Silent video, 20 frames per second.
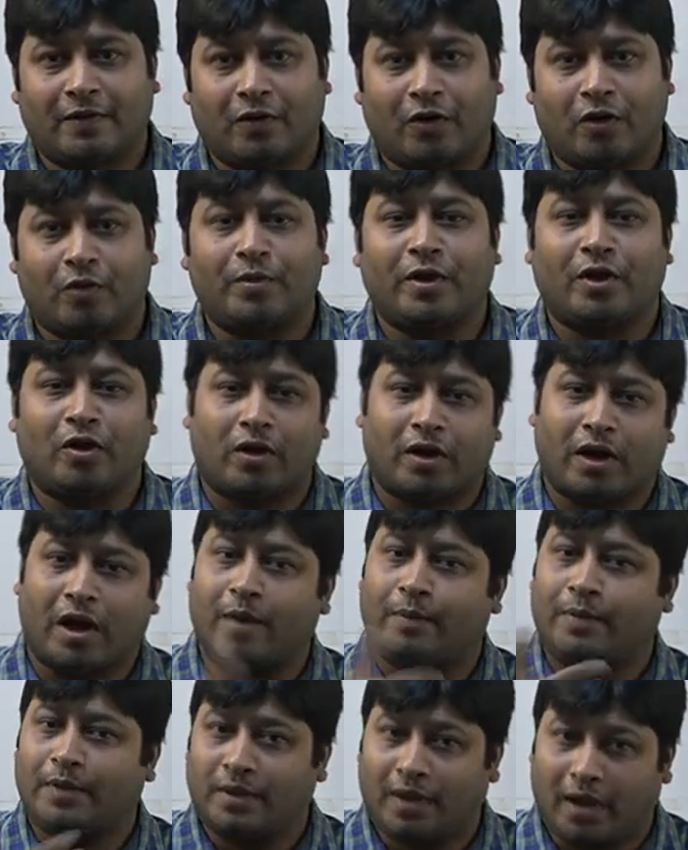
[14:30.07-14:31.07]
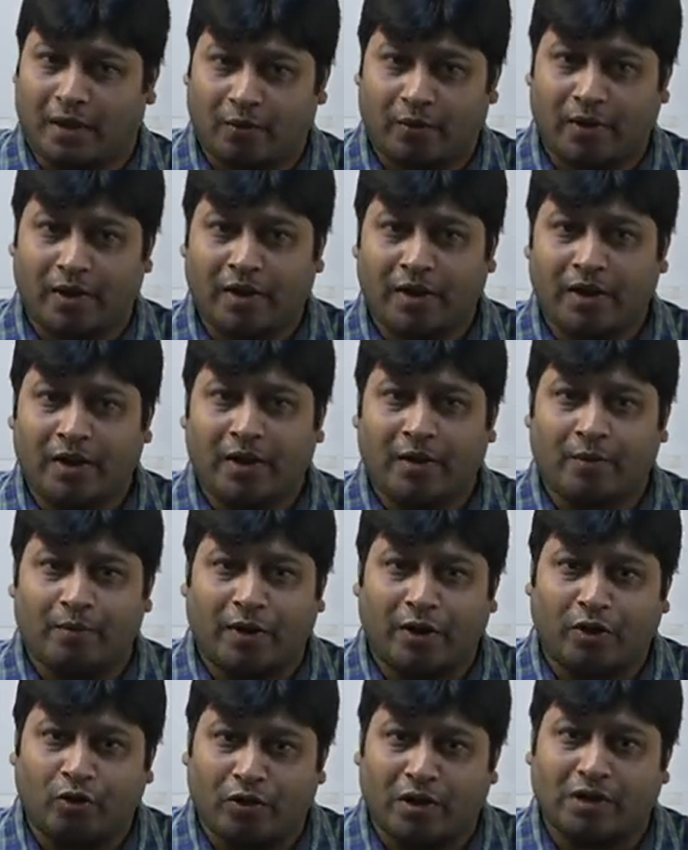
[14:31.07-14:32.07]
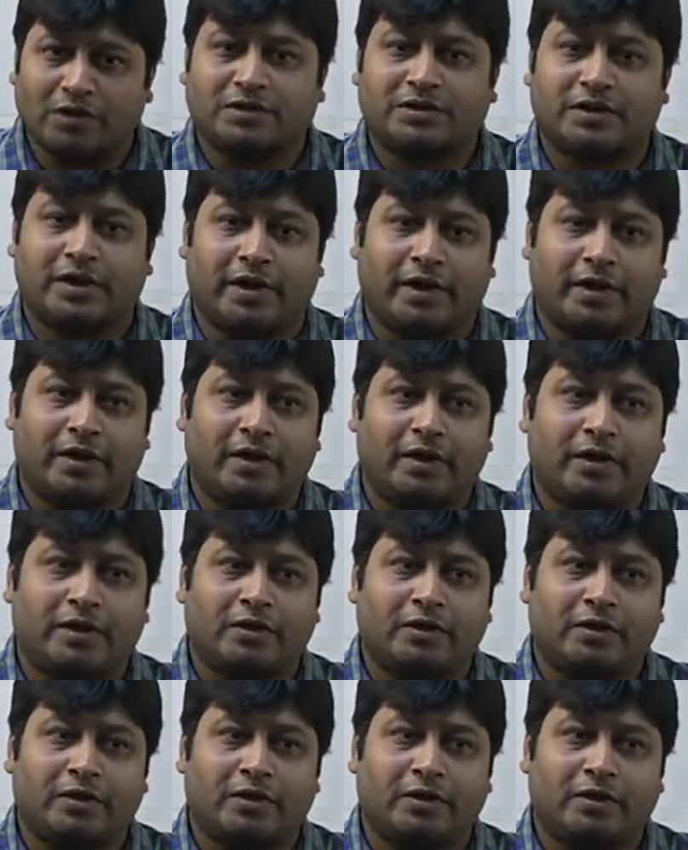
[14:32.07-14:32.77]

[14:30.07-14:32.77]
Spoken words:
or may not happen that way, but you can say it.